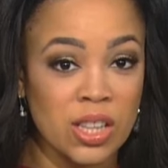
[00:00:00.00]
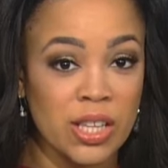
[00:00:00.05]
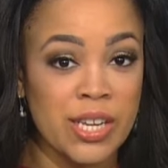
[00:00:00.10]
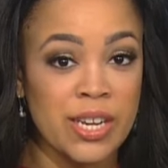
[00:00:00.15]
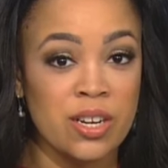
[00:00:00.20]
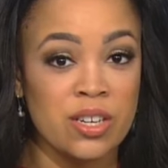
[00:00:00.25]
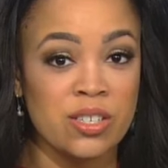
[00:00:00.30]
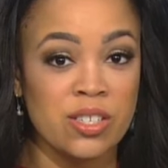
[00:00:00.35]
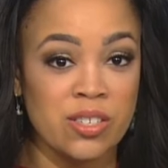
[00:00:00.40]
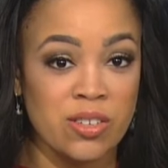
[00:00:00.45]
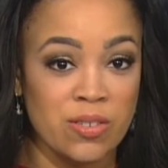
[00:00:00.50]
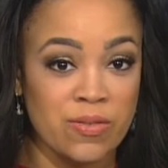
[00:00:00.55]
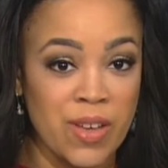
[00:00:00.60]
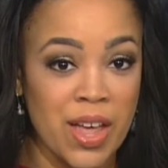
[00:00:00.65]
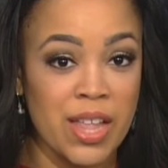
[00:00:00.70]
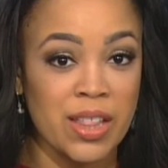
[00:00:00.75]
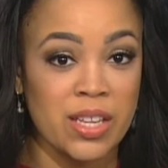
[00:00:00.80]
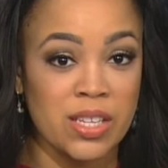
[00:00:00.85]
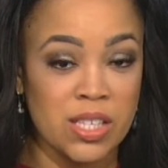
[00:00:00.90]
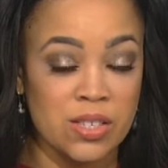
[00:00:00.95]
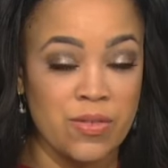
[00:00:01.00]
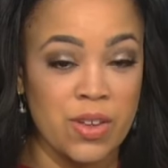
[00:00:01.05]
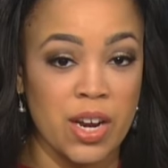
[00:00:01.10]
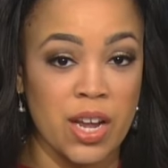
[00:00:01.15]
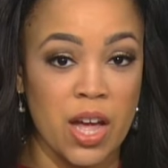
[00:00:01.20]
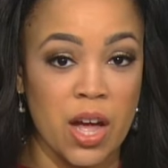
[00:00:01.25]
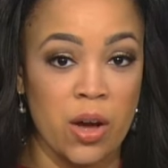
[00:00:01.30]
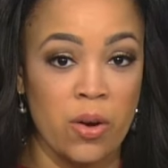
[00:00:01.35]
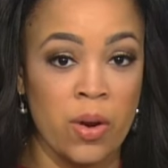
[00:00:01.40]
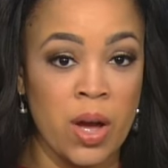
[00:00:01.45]
clear surveillance
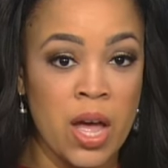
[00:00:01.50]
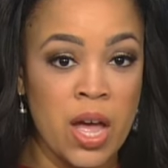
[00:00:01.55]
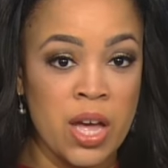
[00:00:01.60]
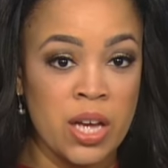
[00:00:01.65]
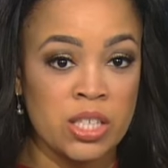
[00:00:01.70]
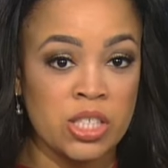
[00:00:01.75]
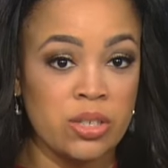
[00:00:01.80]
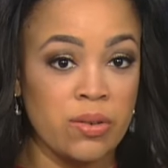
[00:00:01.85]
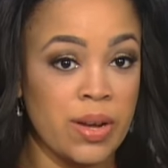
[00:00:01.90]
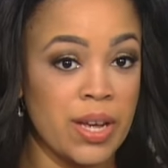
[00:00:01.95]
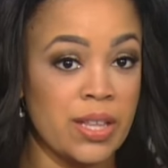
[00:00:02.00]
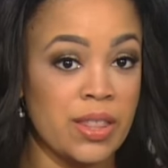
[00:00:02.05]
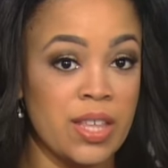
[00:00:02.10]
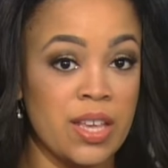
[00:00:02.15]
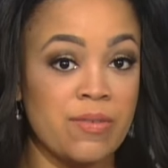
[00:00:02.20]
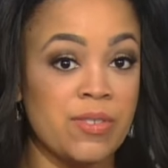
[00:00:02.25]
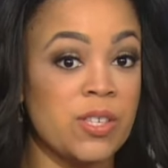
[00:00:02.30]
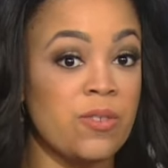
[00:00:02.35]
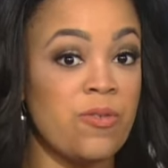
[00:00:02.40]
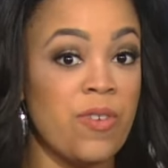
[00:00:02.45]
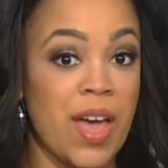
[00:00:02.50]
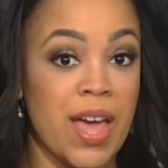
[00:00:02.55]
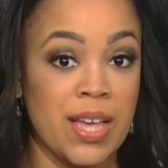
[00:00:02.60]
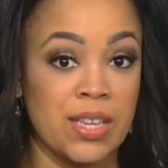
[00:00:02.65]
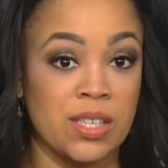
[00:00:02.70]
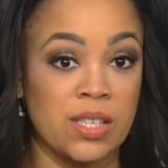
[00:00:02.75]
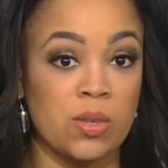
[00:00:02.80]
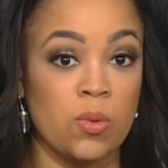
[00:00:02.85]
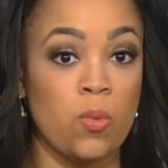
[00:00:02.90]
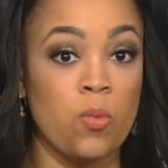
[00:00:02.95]
video showing a thief's
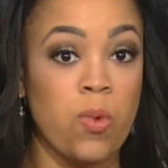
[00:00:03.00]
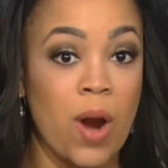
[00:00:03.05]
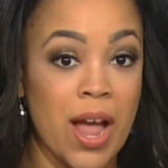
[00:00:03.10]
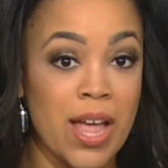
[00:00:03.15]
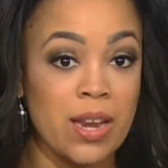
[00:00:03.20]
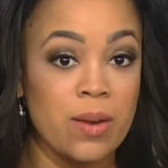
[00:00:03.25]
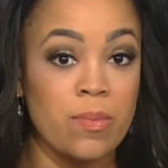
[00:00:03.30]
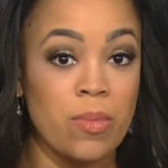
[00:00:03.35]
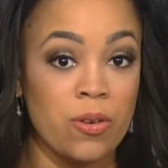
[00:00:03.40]
face right